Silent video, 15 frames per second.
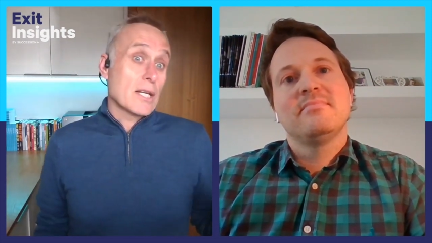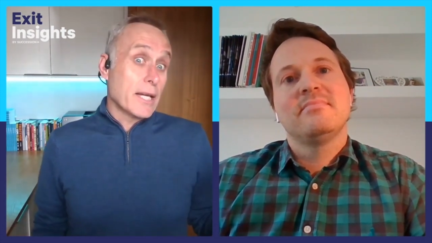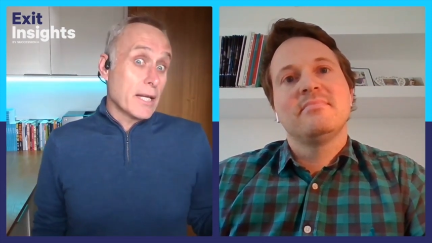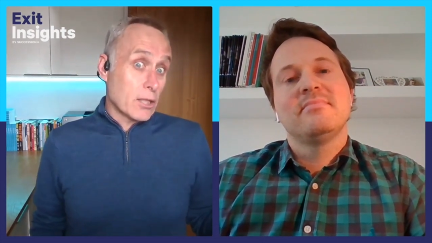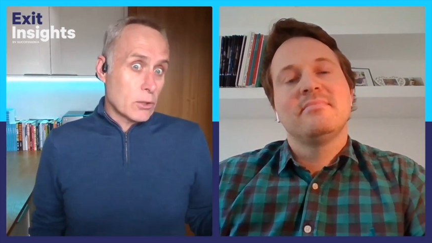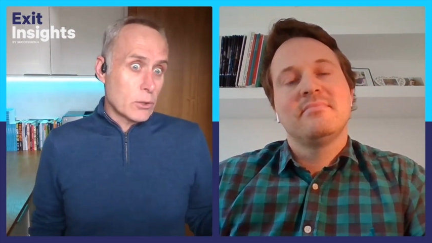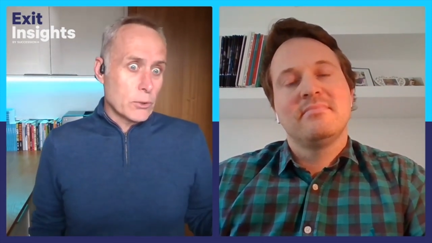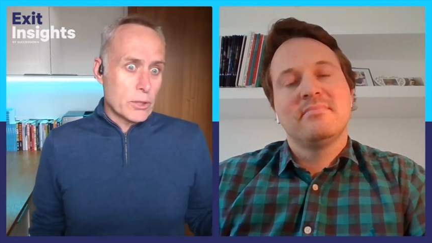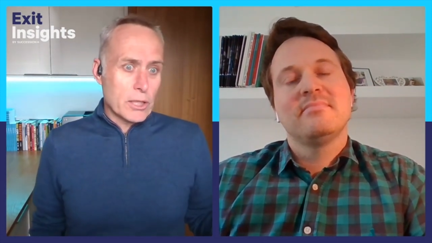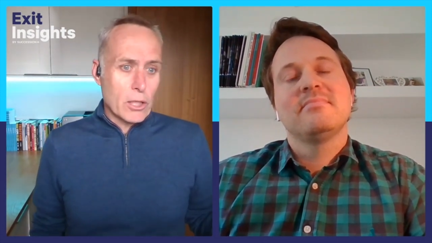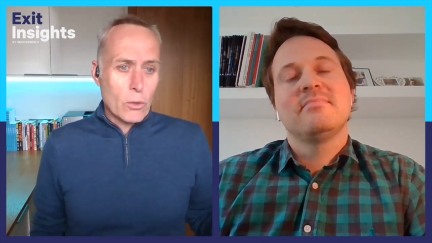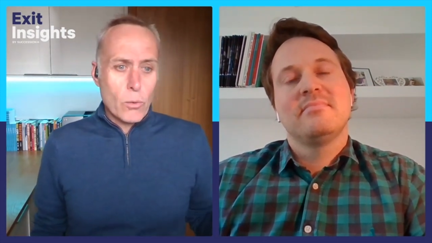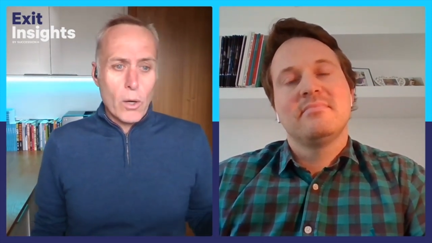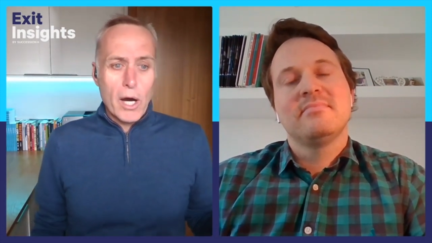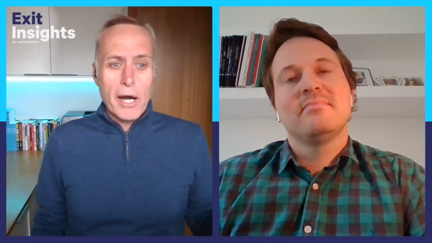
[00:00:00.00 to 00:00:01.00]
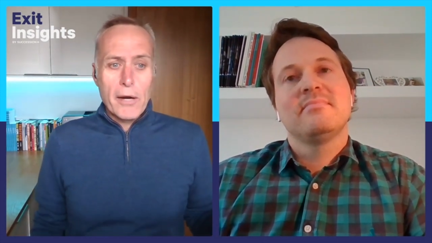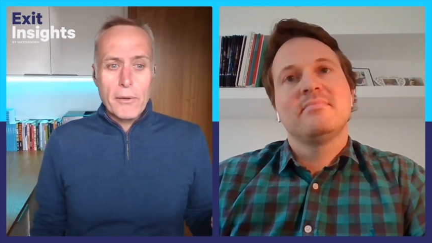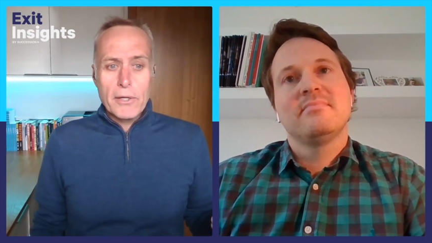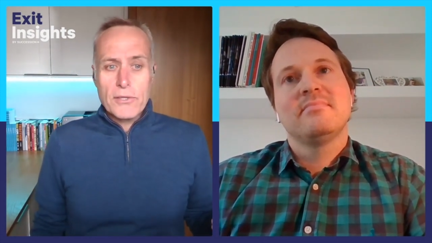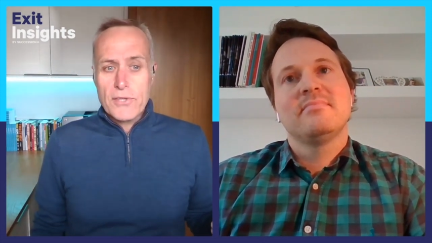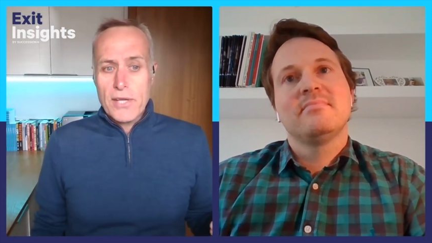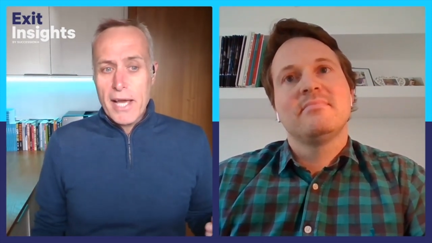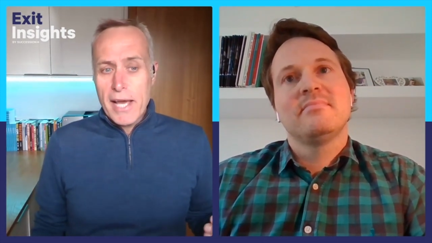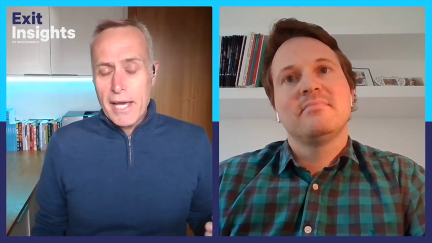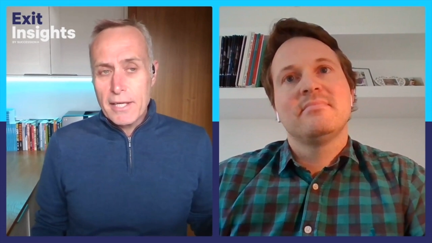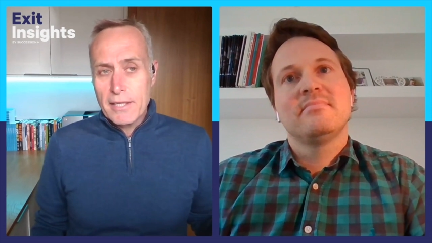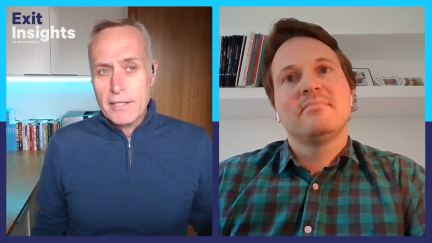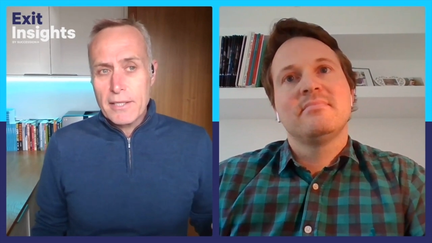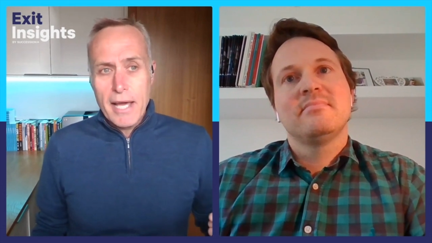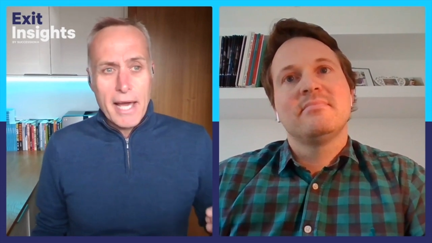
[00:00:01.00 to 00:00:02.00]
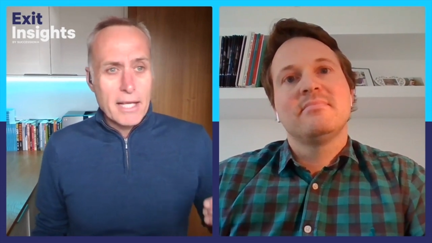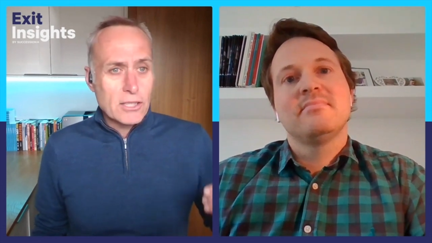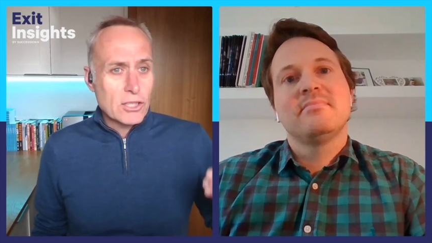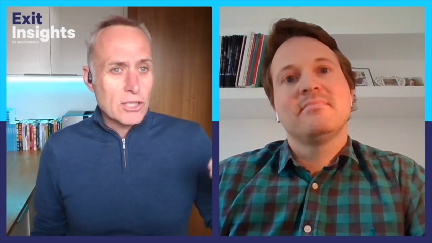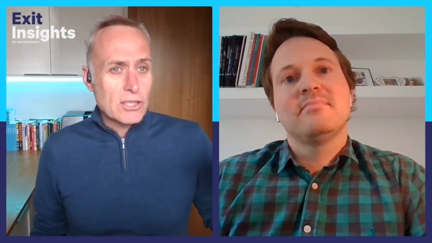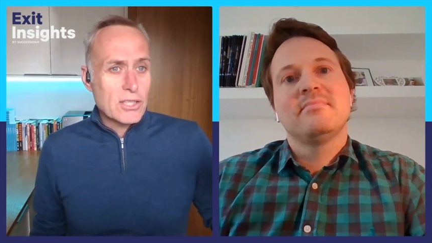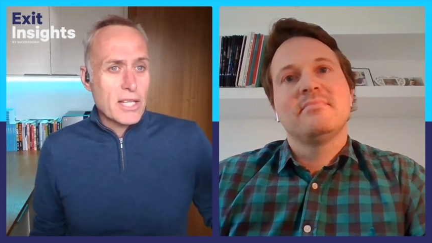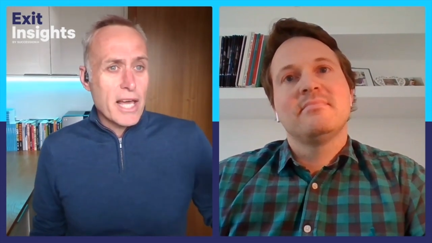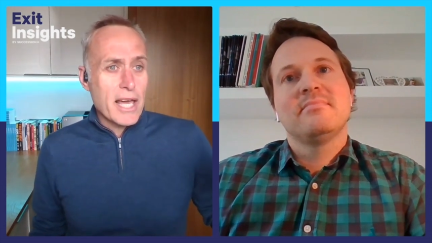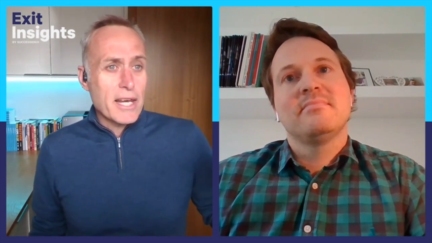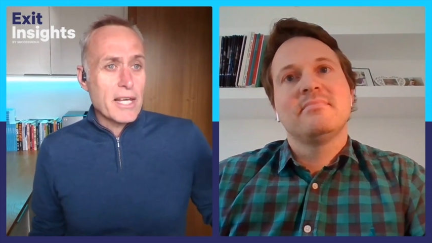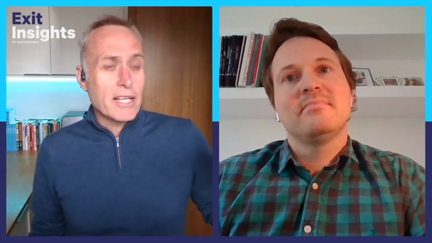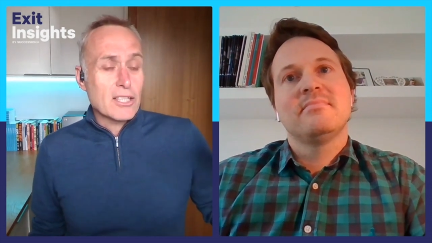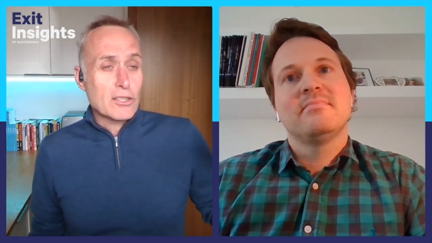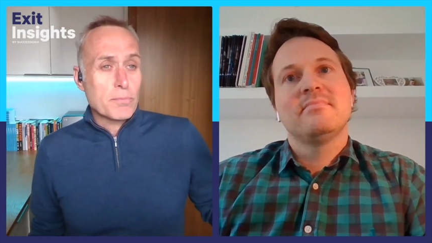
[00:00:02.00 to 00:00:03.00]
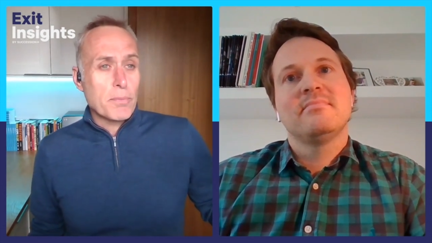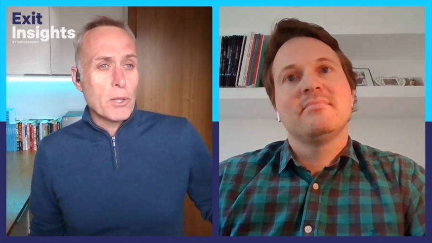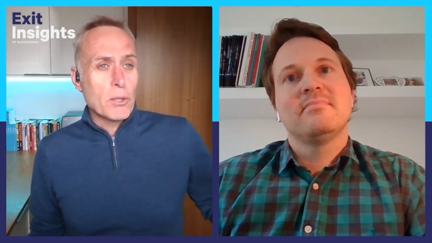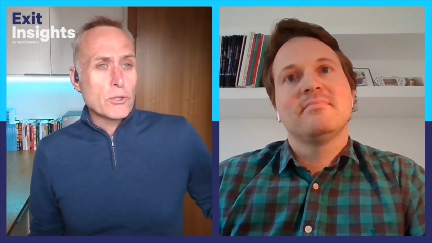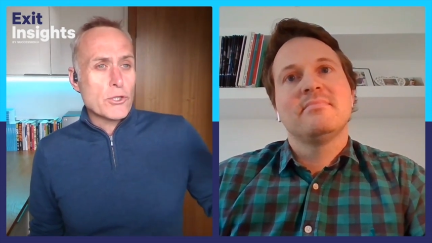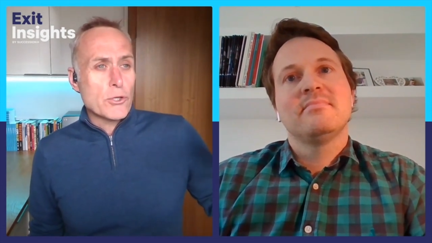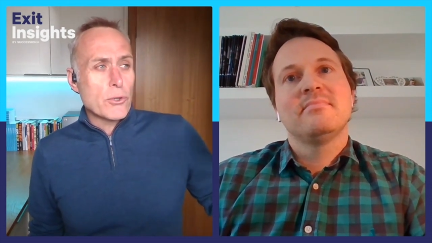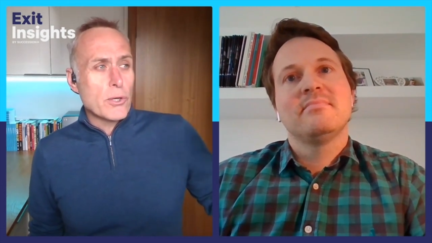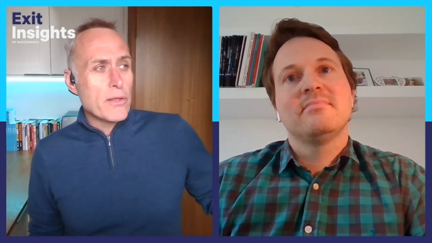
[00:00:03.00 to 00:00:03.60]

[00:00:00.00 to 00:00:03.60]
Speaker 1: including acquirers, and and just that exposure